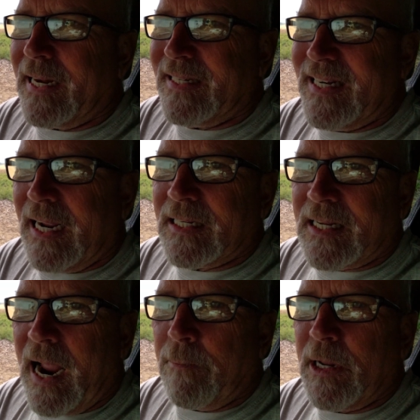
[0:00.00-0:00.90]
that does
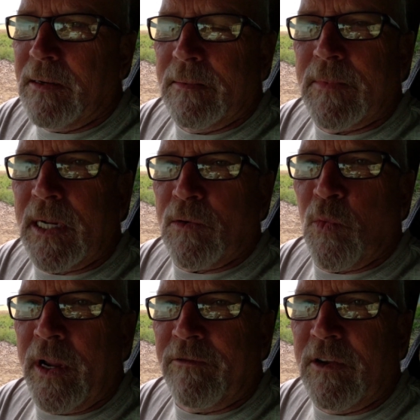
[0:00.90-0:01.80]
happen. But
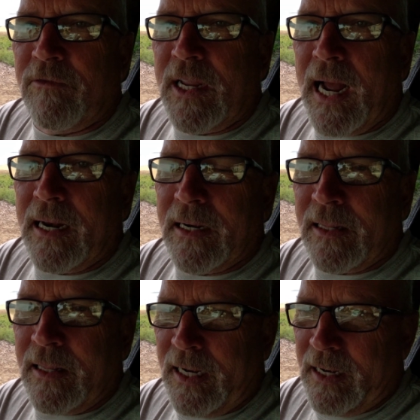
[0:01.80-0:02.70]
if you've got
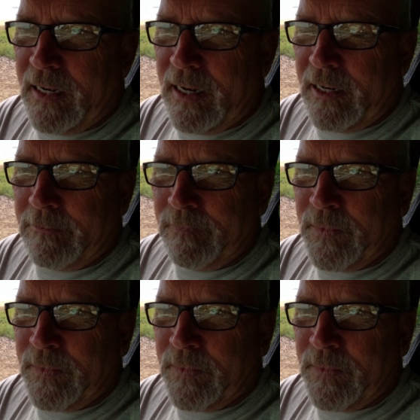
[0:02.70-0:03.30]
you